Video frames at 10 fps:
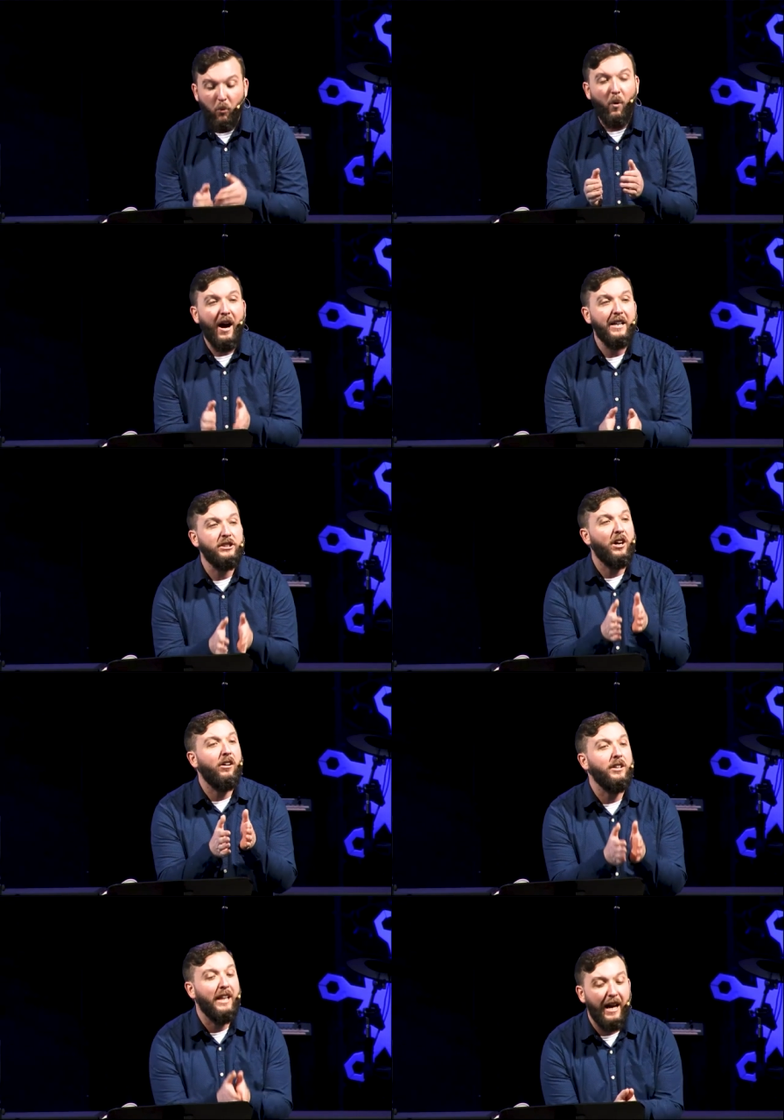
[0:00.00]
Watch
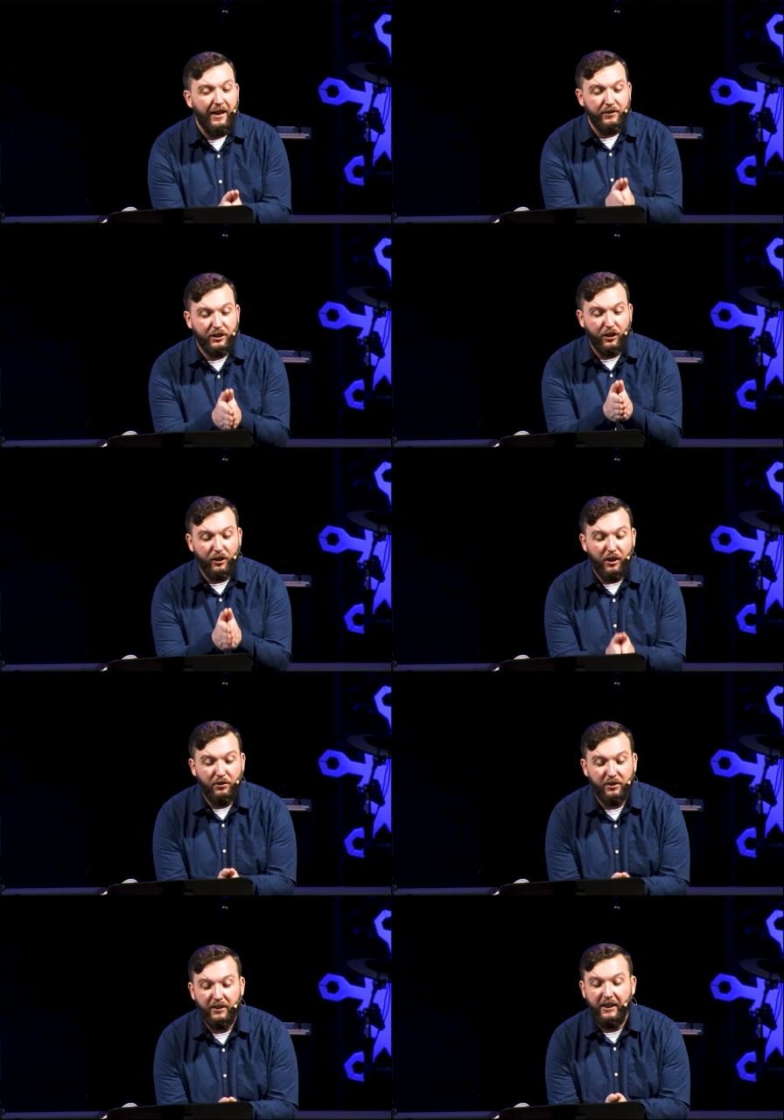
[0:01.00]
our lives
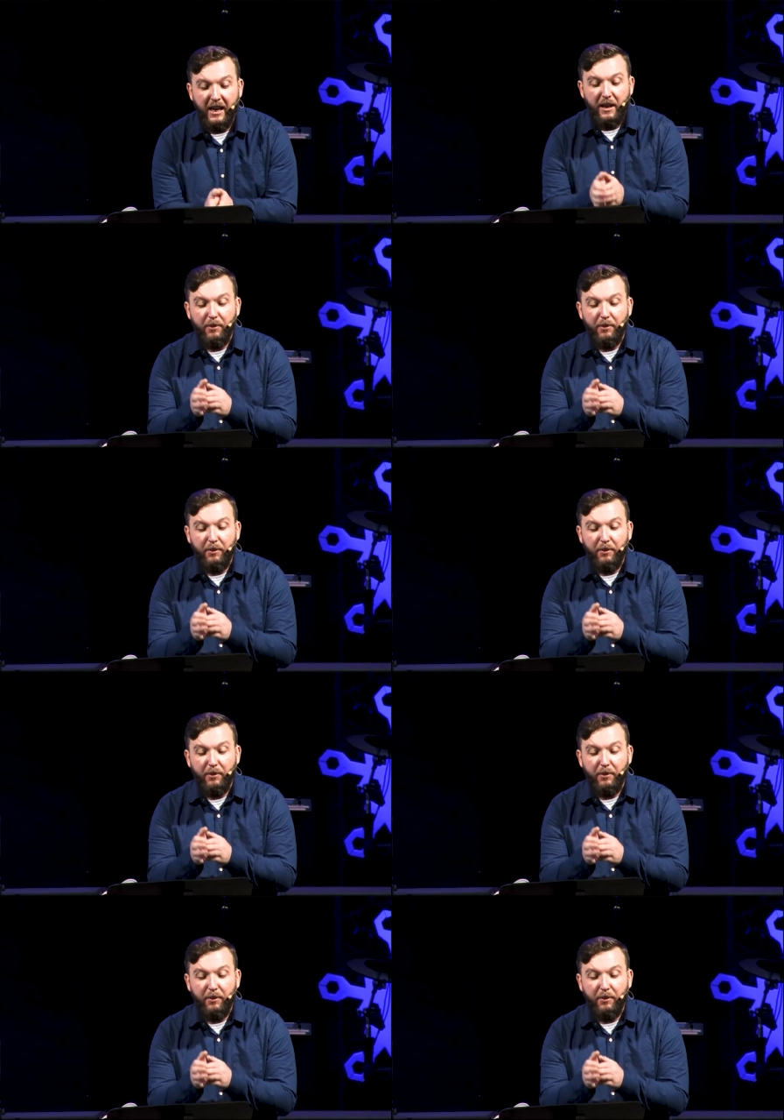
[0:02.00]
closely